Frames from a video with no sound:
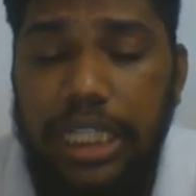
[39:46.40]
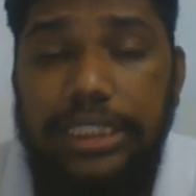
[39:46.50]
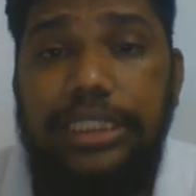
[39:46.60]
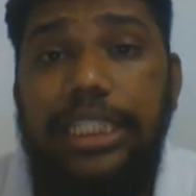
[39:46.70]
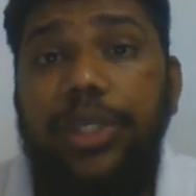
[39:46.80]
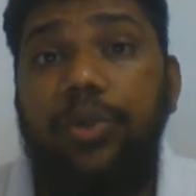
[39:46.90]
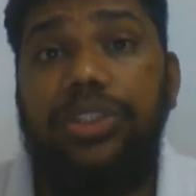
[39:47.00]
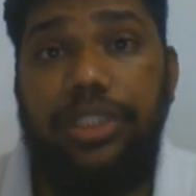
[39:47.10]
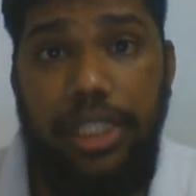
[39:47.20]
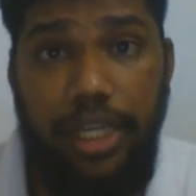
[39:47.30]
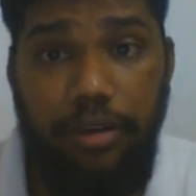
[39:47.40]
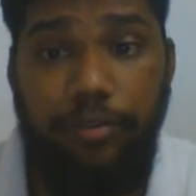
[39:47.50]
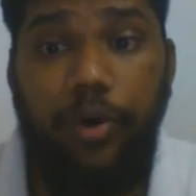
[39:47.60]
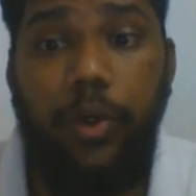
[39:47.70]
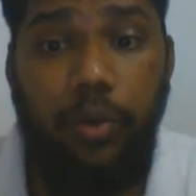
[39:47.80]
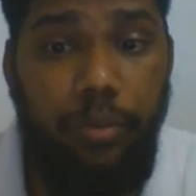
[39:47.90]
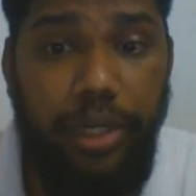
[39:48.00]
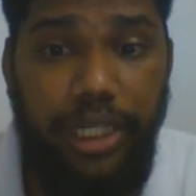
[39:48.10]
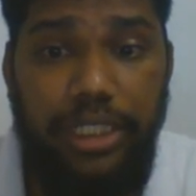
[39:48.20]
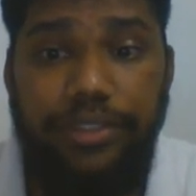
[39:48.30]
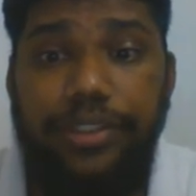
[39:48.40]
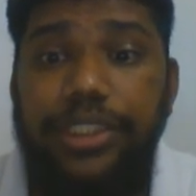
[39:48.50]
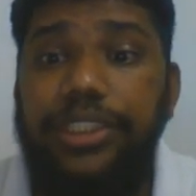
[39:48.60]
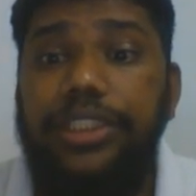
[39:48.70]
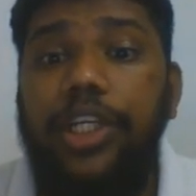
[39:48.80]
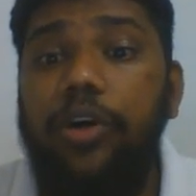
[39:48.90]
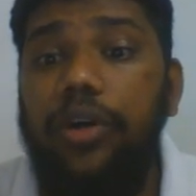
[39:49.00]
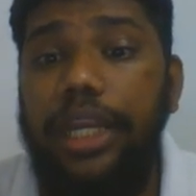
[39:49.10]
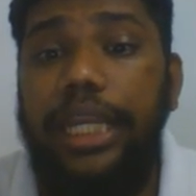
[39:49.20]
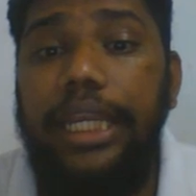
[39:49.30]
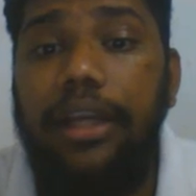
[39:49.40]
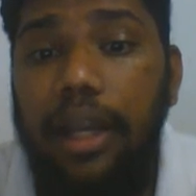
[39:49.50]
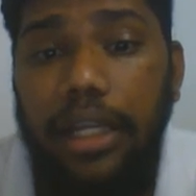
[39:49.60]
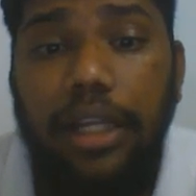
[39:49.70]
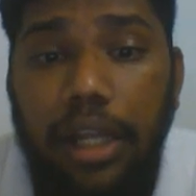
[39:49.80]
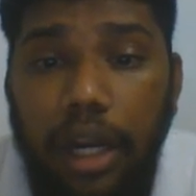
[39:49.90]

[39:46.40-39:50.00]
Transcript: CuCl42 minus, which is yellow green in color.